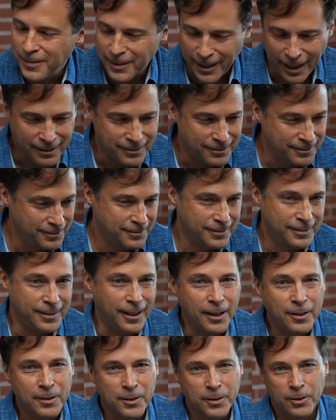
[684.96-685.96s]
Yeah,
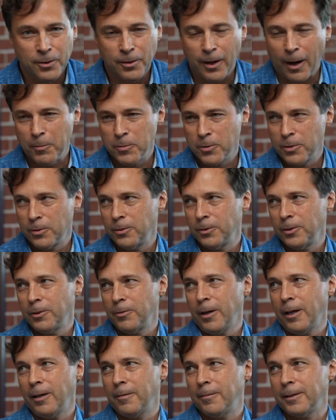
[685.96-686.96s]
I think you're absolutely
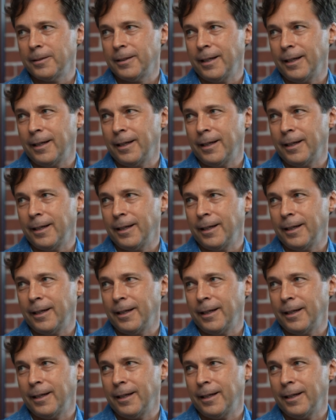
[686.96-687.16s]
right about that.